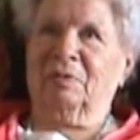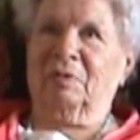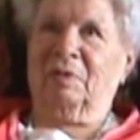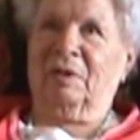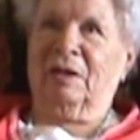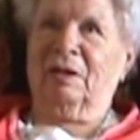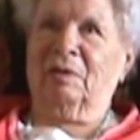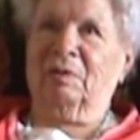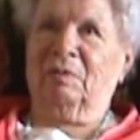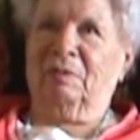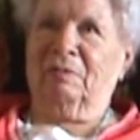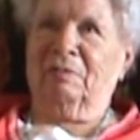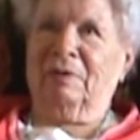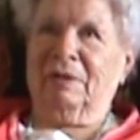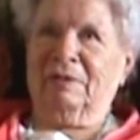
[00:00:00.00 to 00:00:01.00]
my
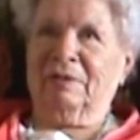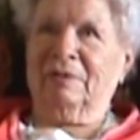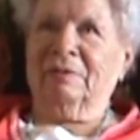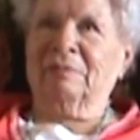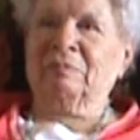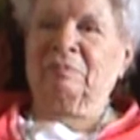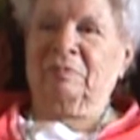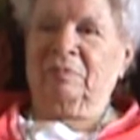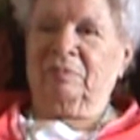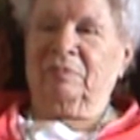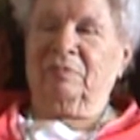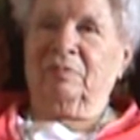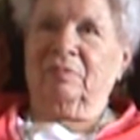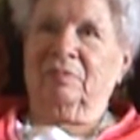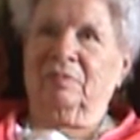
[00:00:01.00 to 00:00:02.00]
word. How much was
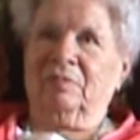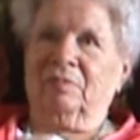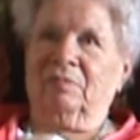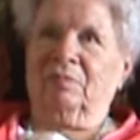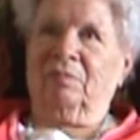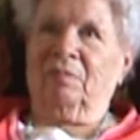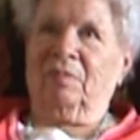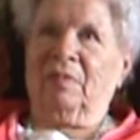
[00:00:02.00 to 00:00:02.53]
gasoline?